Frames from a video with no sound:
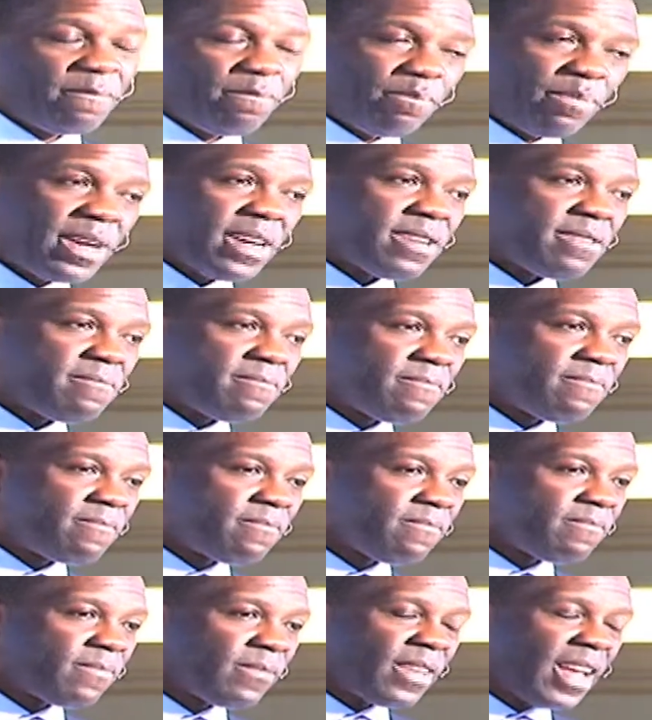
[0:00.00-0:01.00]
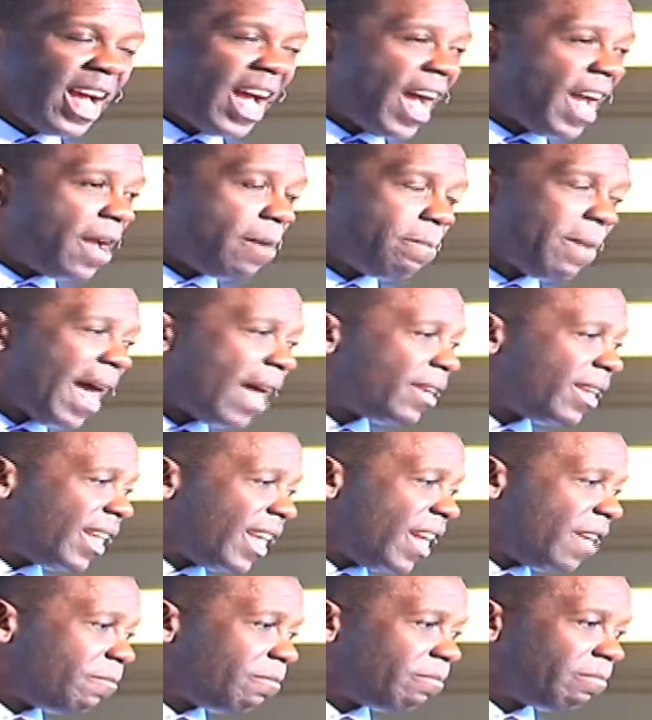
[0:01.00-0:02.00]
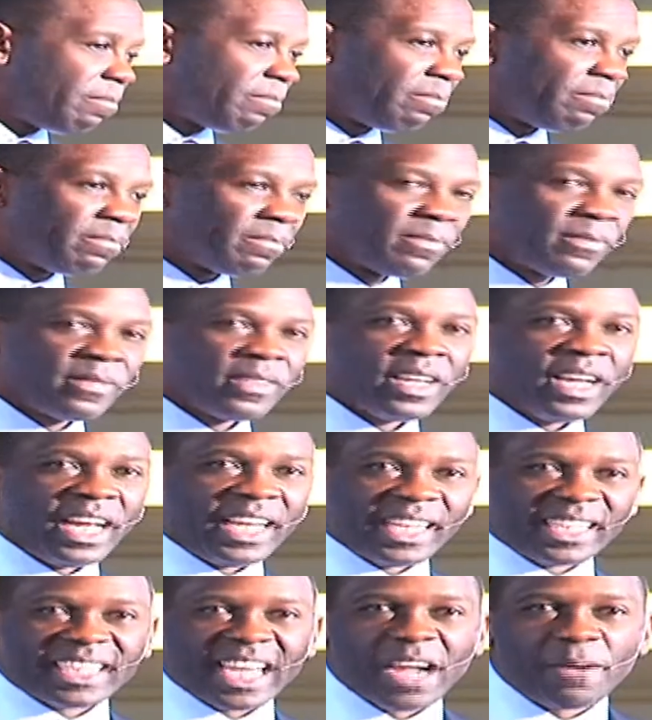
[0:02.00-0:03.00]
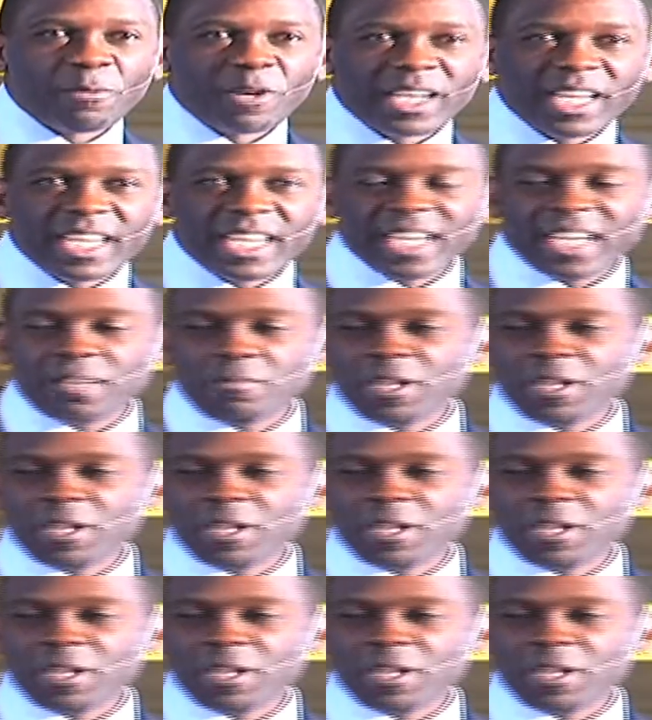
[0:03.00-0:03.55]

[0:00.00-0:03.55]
But I abandoned him at a time when he needed